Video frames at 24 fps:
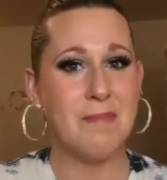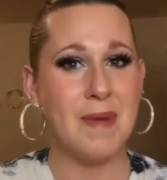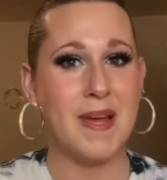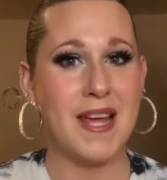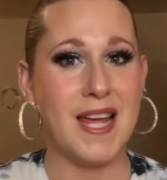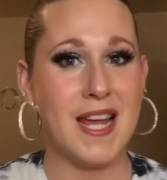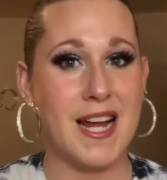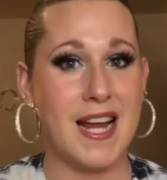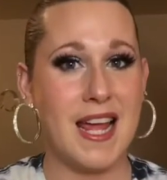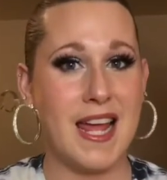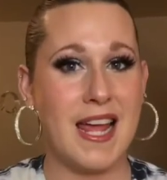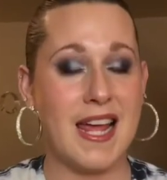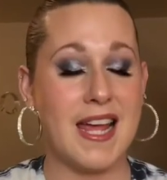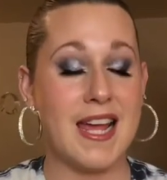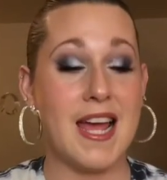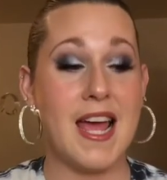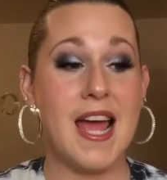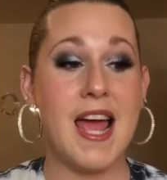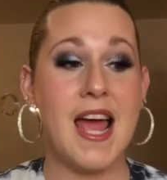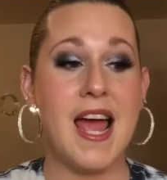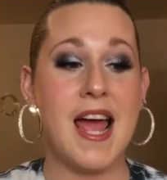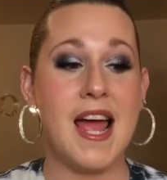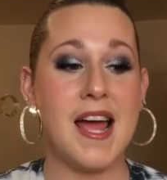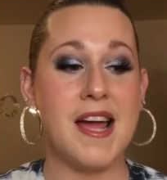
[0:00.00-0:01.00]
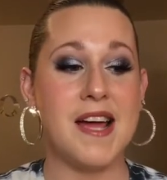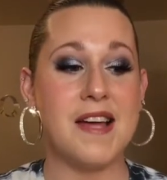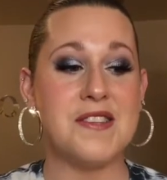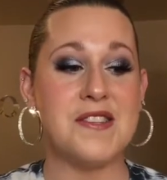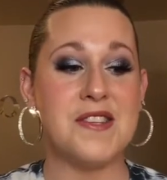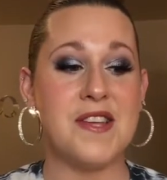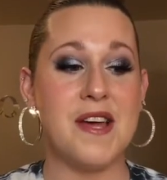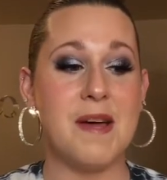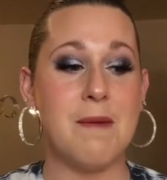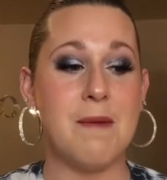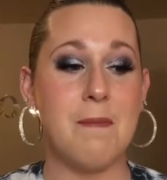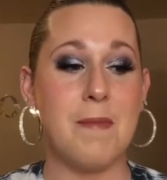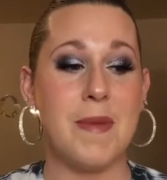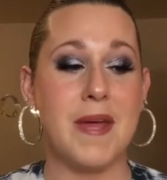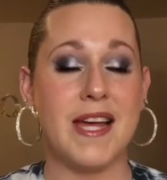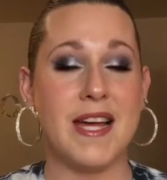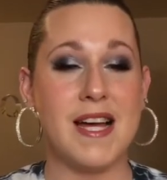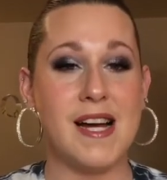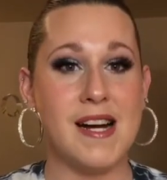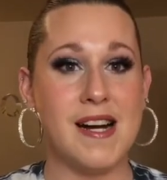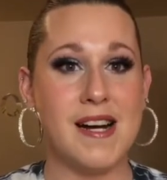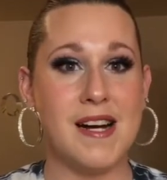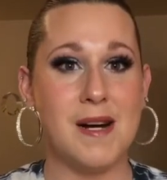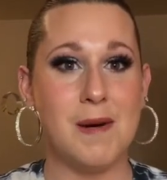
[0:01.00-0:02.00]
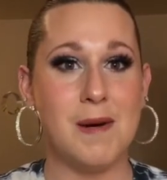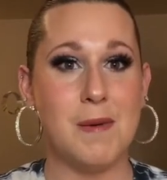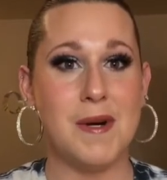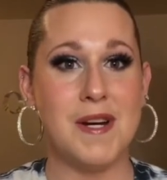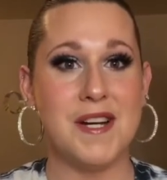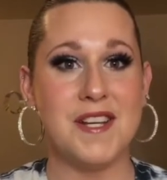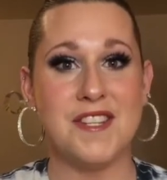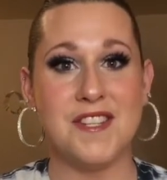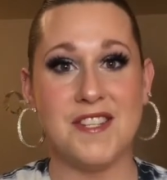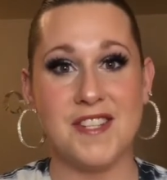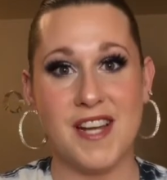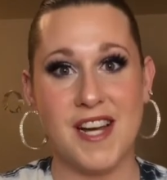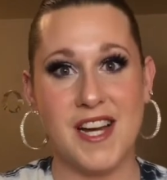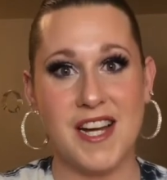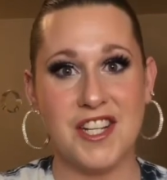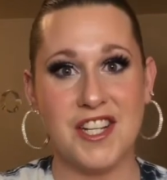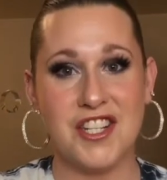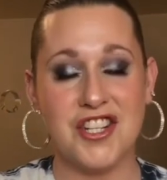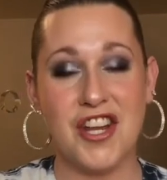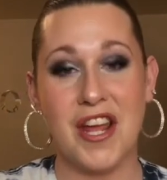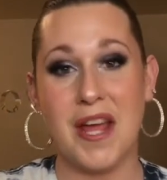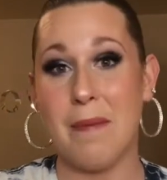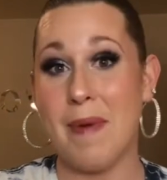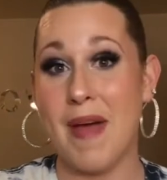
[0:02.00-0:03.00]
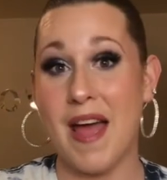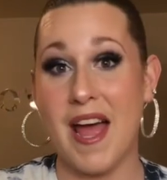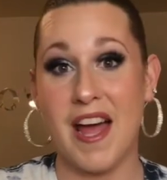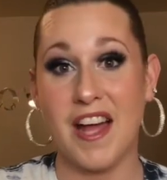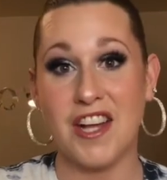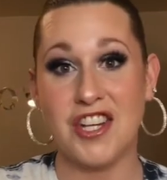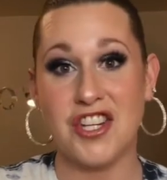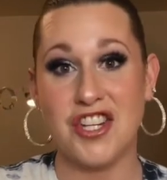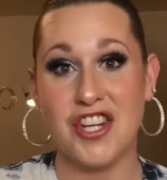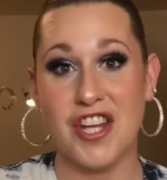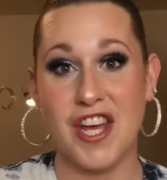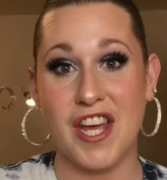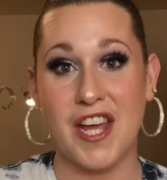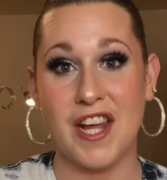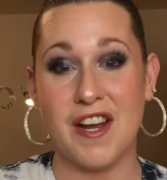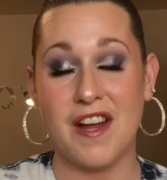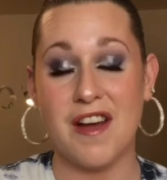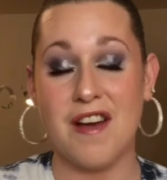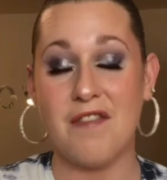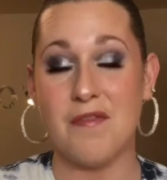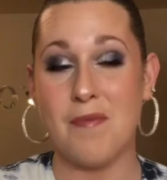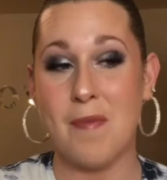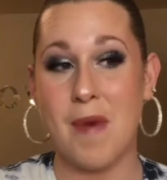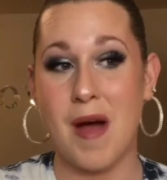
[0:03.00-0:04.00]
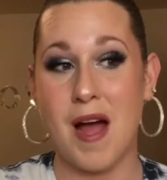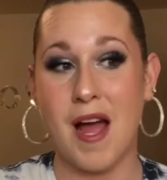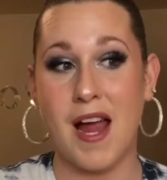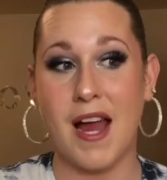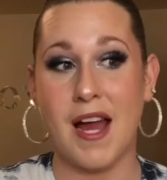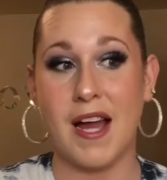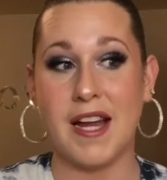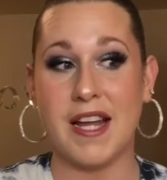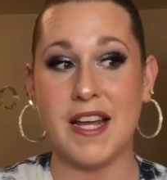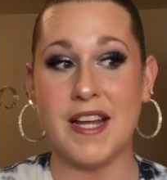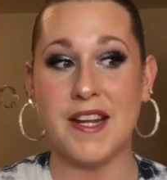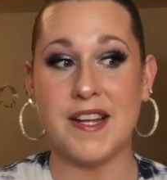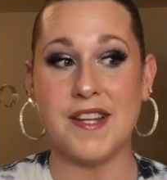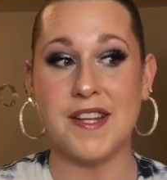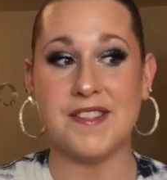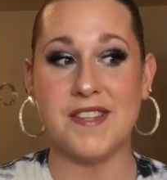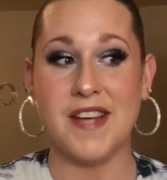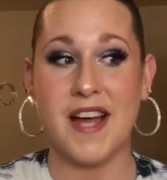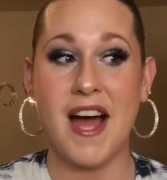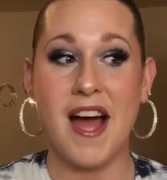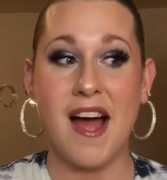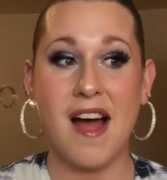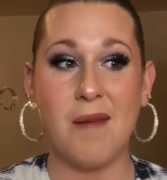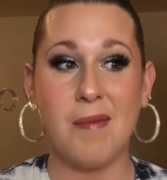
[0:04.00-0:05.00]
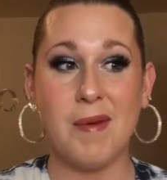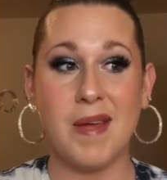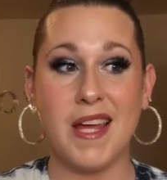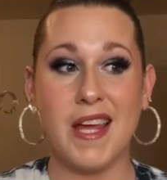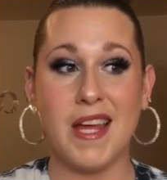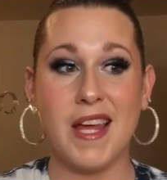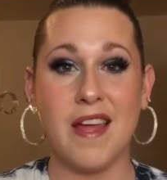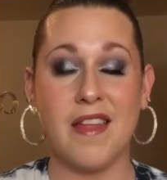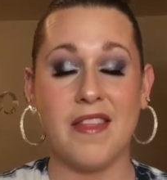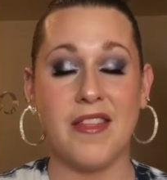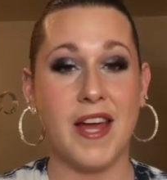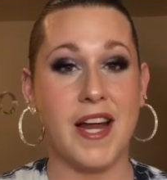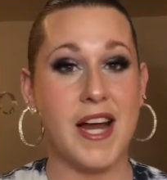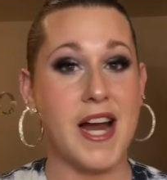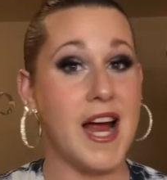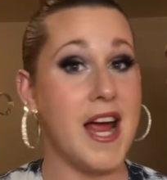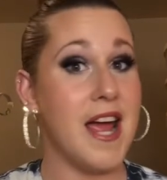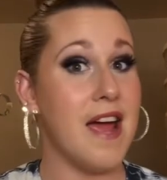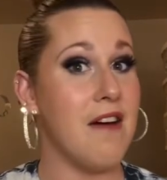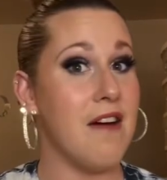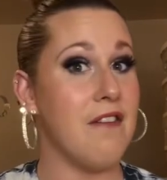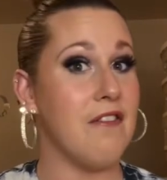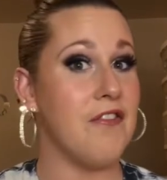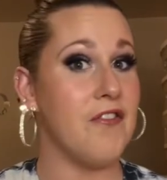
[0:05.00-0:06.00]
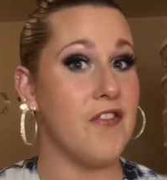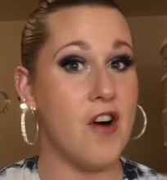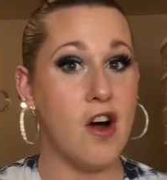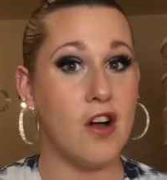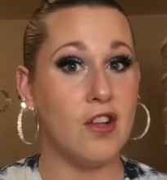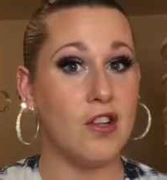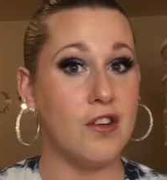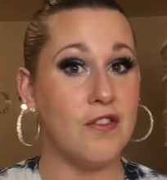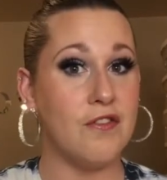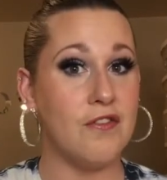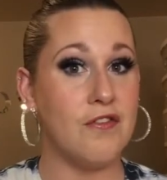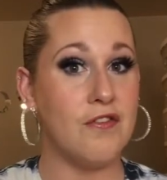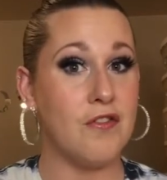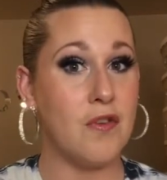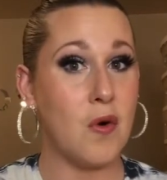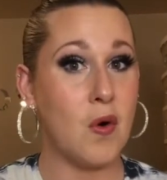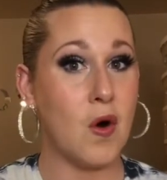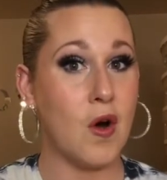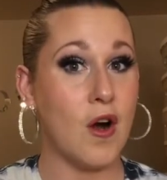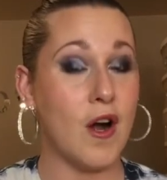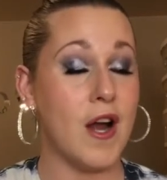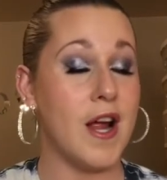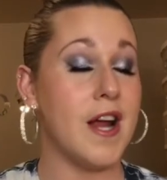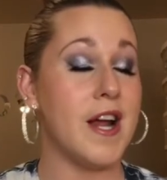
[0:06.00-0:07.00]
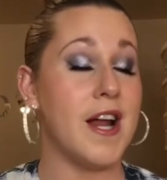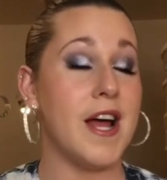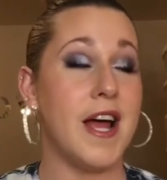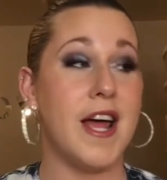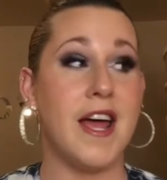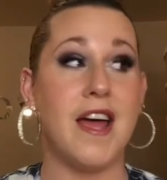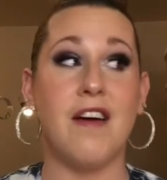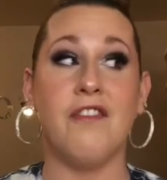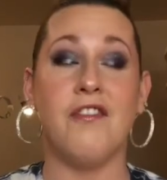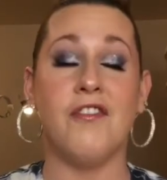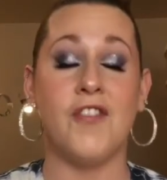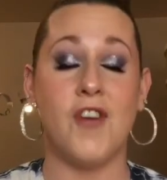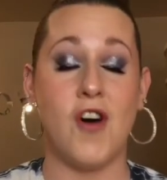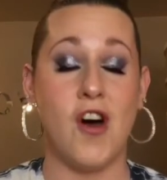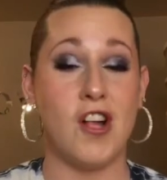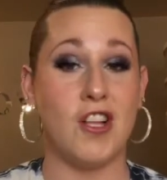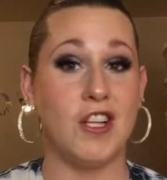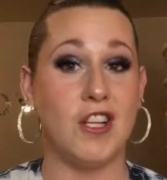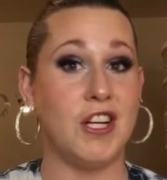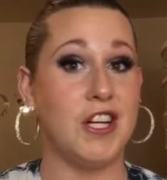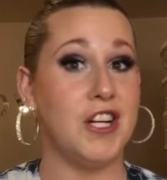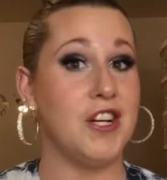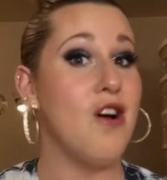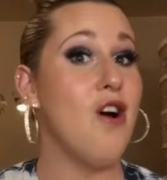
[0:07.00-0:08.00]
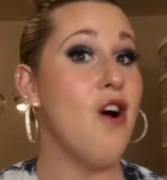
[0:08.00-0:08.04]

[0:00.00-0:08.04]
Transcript: panning has become such a passion of mine. It is a hobby that I have fallen for, and I have fallen